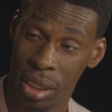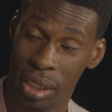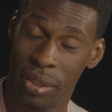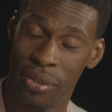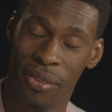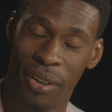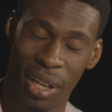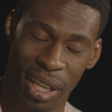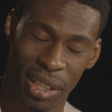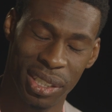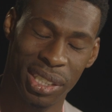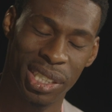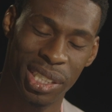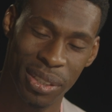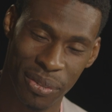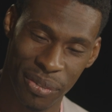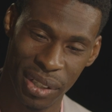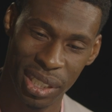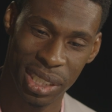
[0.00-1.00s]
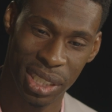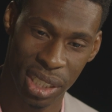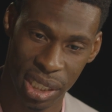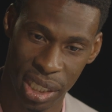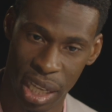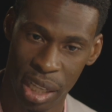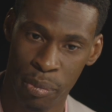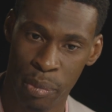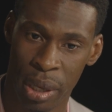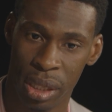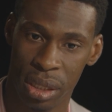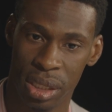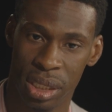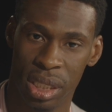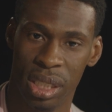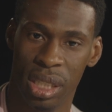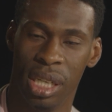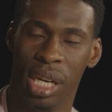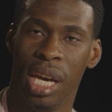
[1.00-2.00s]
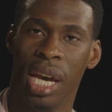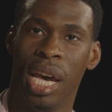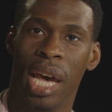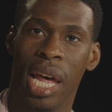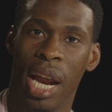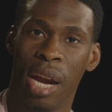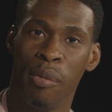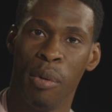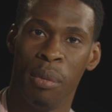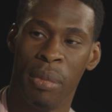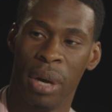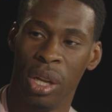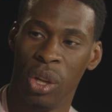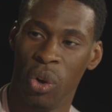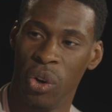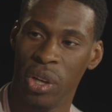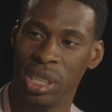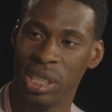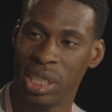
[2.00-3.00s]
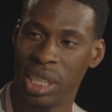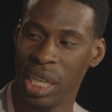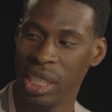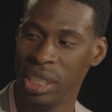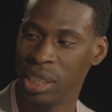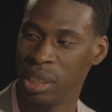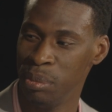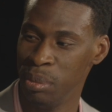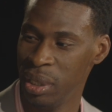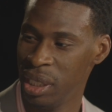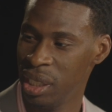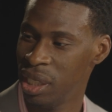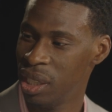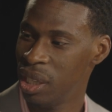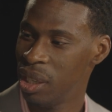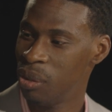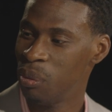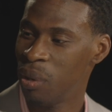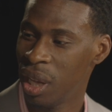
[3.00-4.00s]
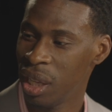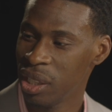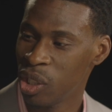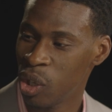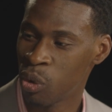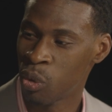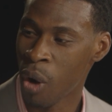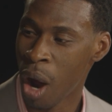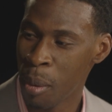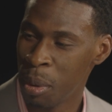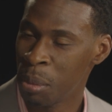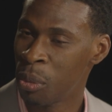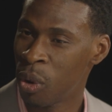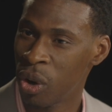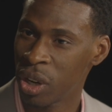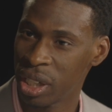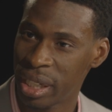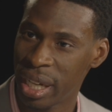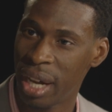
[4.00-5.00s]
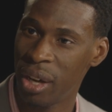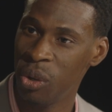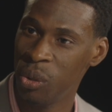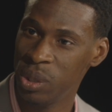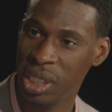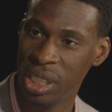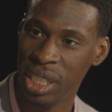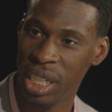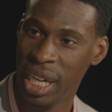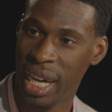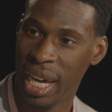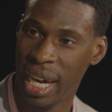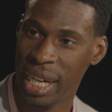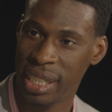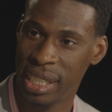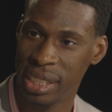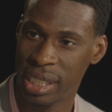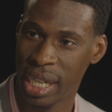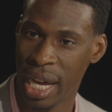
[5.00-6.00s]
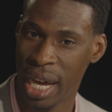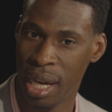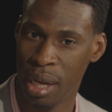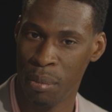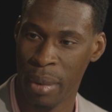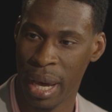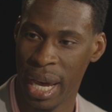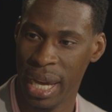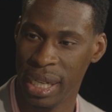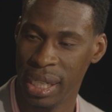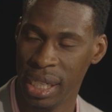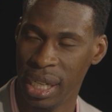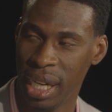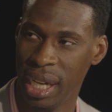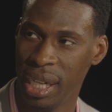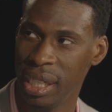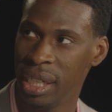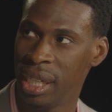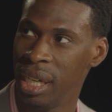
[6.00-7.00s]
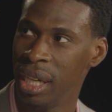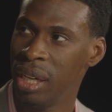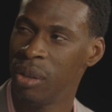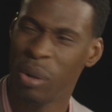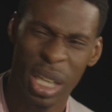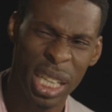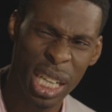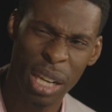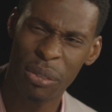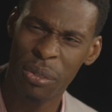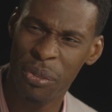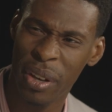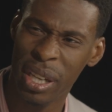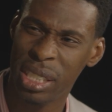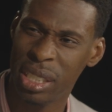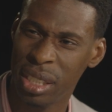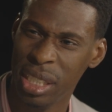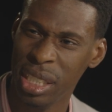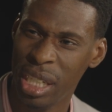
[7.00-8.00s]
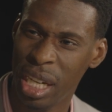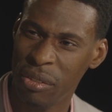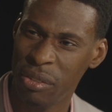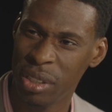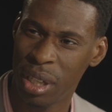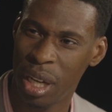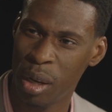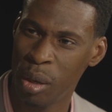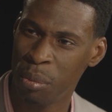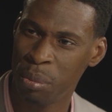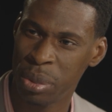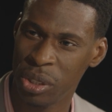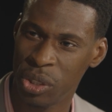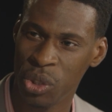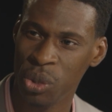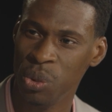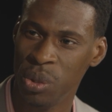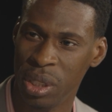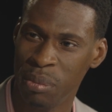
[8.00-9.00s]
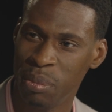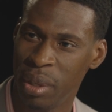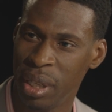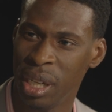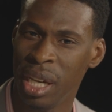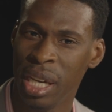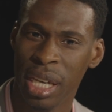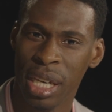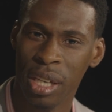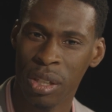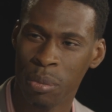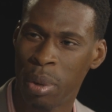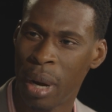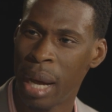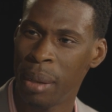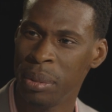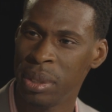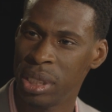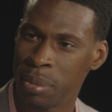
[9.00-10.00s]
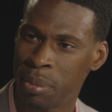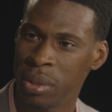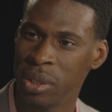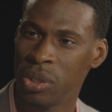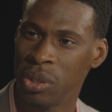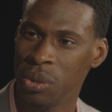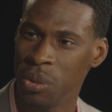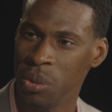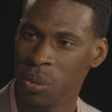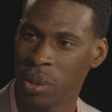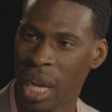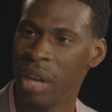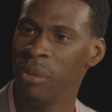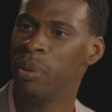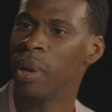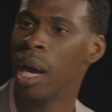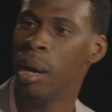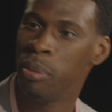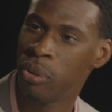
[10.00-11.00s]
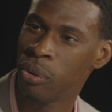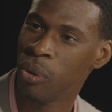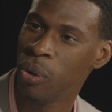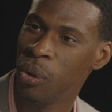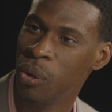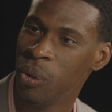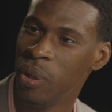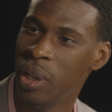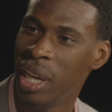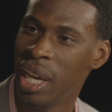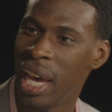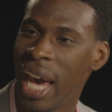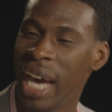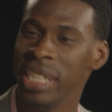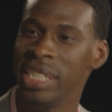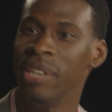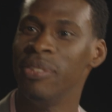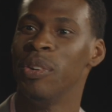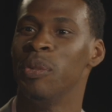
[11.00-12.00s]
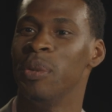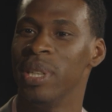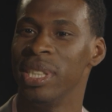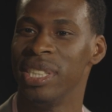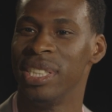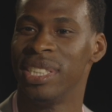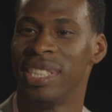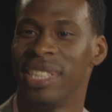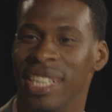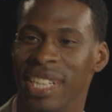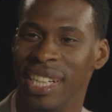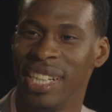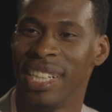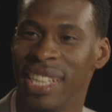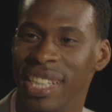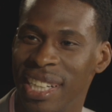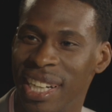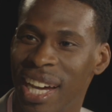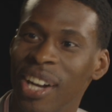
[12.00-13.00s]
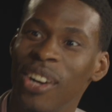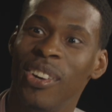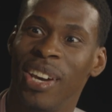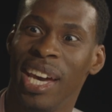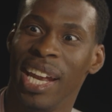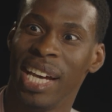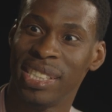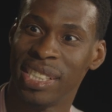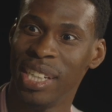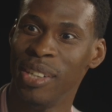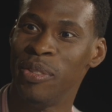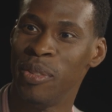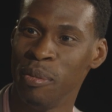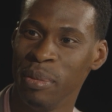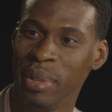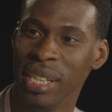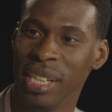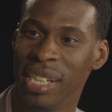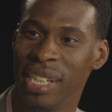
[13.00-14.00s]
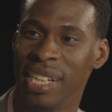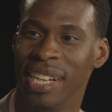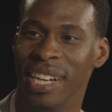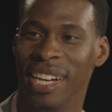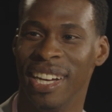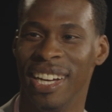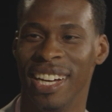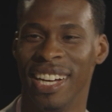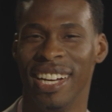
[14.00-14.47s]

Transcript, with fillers: it's funny, I was initially facing the death penalty. I remember my lawyer saying to me, well, you know, Robert Morgenthau, who was a DA at the time, Manhattan DA, well, he never faces, he never uh, pursues it, but he'll probably just pursue life without parole, as if it was like, okay, that's good for me. Great option.